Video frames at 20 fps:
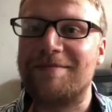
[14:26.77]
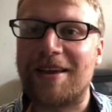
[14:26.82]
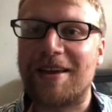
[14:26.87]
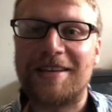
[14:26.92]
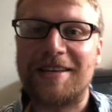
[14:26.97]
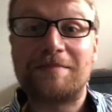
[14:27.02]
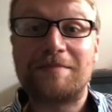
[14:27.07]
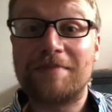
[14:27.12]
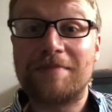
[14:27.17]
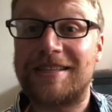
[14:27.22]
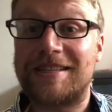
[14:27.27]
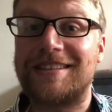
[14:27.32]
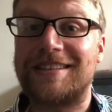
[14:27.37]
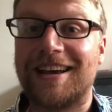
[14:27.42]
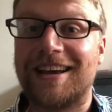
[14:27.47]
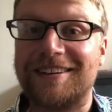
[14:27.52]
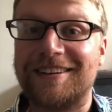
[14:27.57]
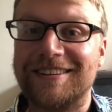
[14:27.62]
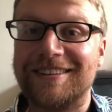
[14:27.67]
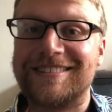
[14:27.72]
is Mrs.
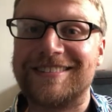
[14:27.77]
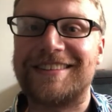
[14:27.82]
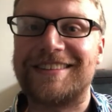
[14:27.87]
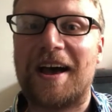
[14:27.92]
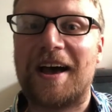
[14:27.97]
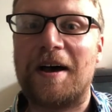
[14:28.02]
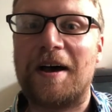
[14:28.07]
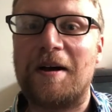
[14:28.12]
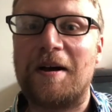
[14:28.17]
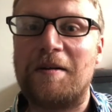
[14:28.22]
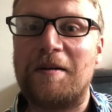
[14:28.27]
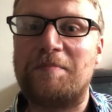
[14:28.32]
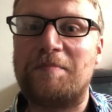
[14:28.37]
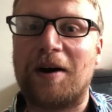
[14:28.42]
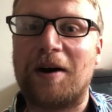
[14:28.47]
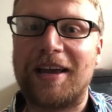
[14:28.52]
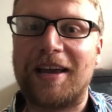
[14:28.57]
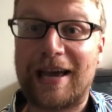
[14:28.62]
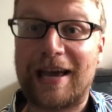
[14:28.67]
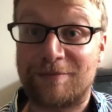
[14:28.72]
Engels
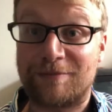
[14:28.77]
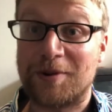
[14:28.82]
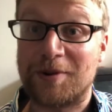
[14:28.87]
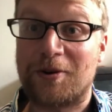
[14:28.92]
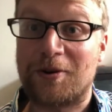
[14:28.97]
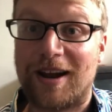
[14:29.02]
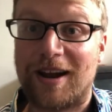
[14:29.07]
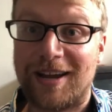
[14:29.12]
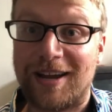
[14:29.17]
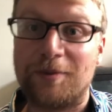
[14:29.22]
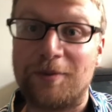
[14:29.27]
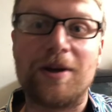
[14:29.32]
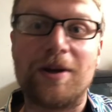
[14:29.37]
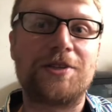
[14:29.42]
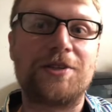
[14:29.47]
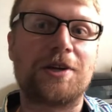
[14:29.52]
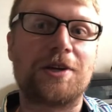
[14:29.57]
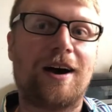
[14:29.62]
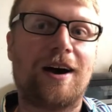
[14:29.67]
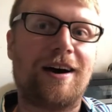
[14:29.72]
by Gavin,
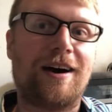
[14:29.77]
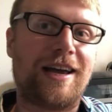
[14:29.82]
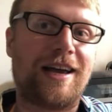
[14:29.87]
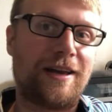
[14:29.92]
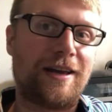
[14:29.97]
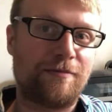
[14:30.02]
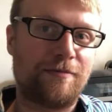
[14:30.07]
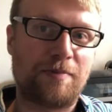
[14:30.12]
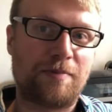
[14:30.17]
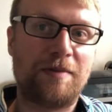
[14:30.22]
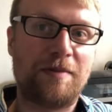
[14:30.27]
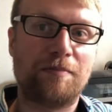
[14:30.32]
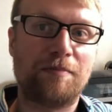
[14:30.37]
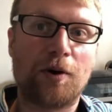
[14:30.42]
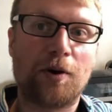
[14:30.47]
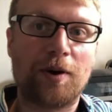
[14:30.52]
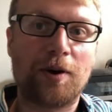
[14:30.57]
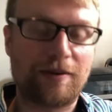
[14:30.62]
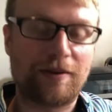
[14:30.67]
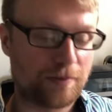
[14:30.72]
which I have been
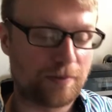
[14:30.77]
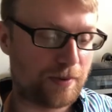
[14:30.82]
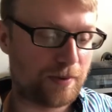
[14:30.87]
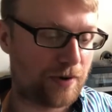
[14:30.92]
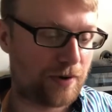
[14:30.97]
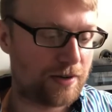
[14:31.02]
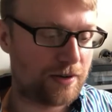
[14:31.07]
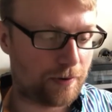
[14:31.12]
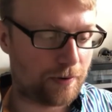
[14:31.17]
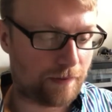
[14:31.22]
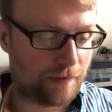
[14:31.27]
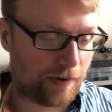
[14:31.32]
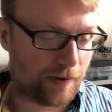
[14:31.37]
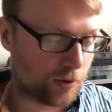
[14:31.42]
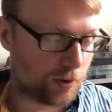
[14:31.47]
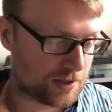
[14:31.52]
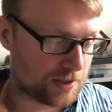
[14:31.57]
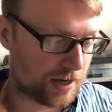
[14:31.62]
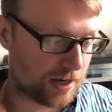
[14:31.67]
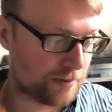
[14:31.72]
borrowing from a friend for a very
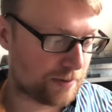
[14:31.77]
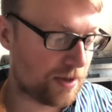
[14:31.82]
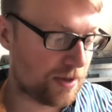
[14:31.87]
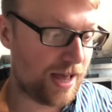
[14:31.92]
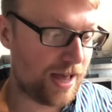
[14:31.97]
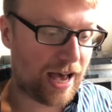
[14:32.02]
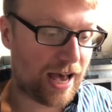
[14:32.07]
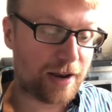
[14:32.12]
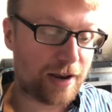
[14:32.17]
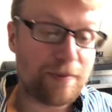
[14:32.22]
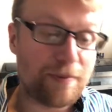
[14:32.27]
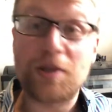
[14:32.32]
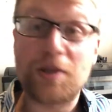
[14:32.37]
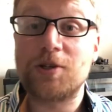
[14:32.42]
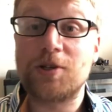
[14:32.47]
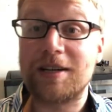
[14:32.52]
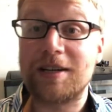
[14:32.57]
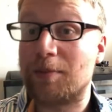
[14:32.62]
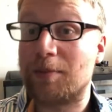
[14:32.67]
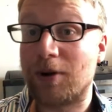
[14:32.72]
long time and have
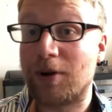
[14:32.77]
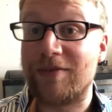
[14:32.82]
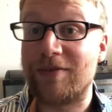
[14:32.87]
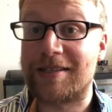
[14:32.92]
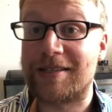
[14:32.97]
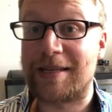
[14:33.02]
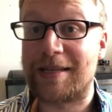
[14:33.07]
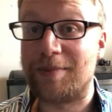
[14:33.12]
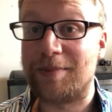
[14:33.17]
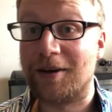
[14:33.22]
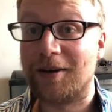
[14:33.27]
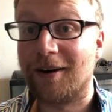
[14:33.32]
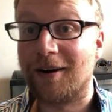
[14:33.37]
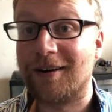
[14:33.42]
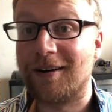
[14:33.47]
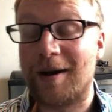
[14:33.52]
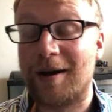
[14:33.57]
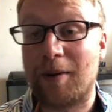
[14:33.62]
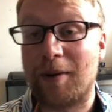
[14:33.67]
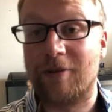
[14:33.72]
mentioned in a previous
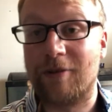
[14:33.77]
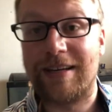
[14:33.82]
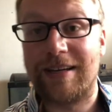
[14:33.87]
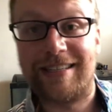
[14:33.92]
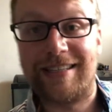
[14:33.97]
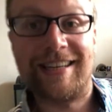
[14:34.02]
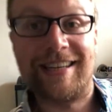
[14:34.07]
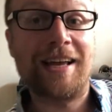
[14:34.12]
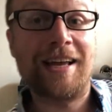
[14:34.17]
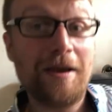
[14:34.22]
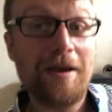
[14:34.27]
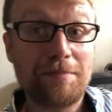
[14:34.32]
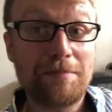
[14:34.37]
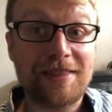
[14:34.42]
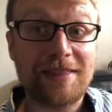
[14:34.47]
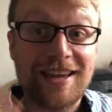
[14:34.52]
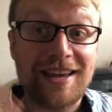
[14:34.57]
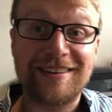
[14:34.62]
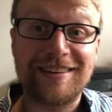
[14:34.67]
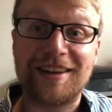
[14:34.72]
TBR about reading.
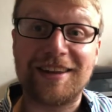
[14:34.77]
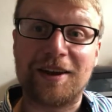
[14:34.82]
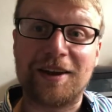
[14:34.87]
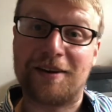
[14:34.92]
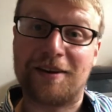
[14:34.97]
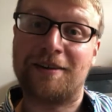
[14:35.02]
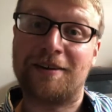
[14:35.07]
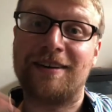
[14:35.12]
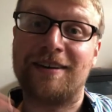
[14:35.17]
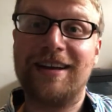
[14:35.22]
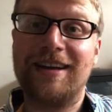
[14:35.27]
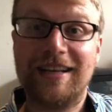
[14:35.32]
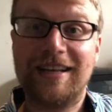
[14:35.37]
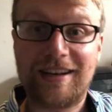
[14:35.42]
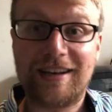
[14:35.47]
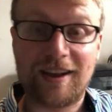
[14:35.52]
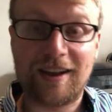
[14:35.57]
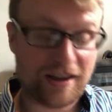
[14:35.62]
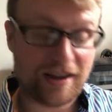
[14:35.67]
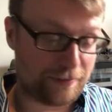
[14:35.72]
But then, you know,
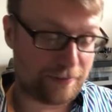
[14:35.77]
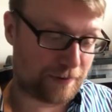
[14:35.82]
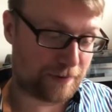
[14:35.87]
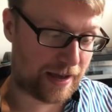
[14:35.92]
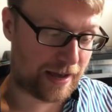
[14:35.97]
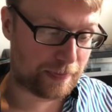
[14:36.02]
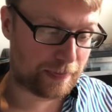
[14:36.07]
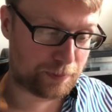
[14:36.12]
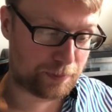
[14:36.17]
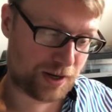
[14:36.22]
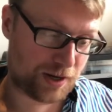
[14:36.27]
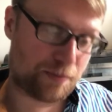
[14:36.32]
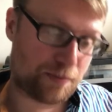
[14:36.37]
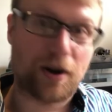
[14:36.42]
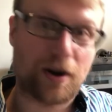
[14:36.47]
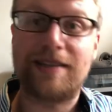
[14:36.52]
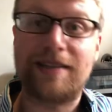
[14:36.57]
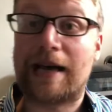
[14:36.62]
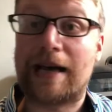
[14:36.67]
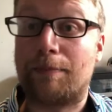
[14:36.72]
life and the Booker
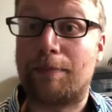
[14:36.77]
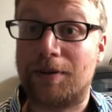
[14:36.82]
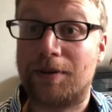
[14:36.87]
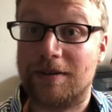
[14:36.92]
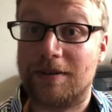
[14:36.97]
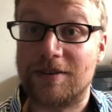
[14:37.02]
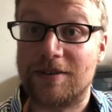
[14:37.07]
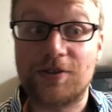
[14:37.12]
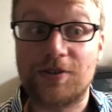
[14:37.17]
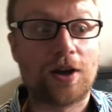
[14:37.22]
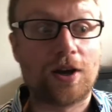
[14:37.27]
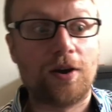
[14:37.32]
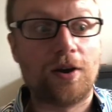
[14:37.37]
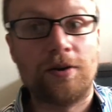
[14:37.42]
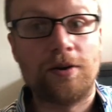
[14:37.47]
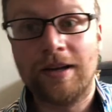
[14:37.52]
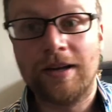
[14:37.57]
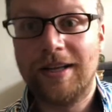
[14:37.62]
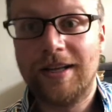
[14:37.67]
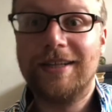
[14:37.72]
Prize happened, so